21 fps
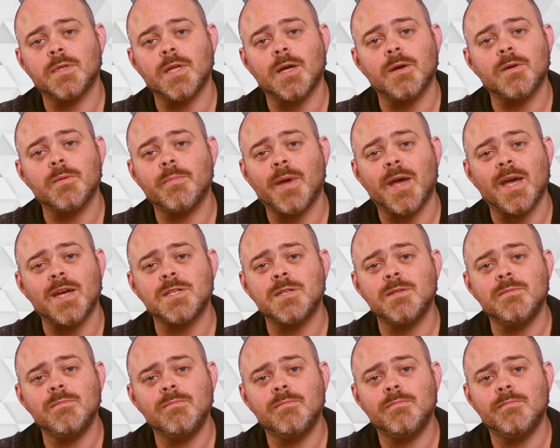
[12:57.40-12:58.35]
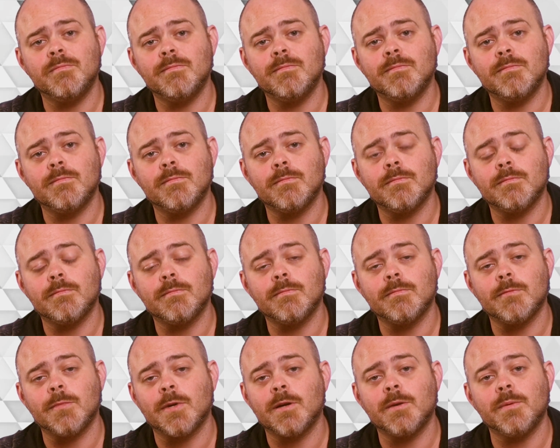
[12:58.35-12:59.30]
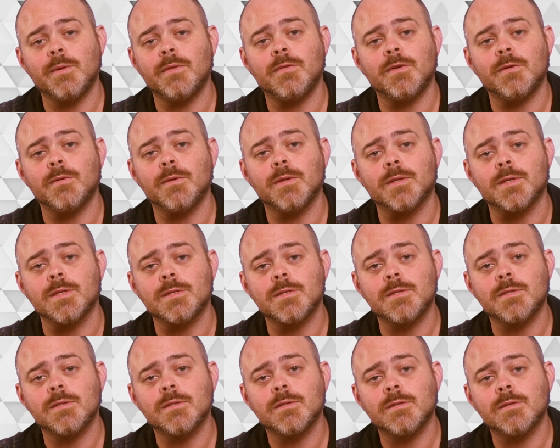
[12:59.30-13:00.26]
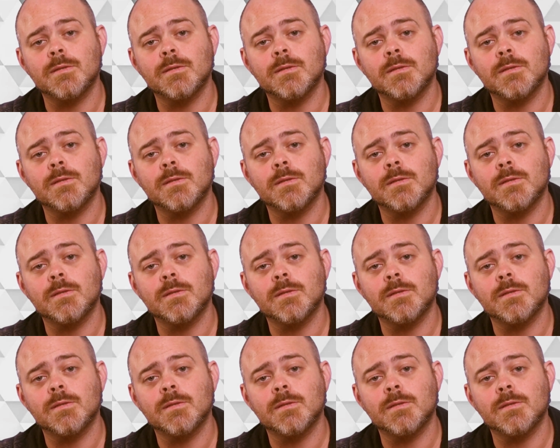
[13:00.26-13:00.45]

Without compassion, why are we even doing this?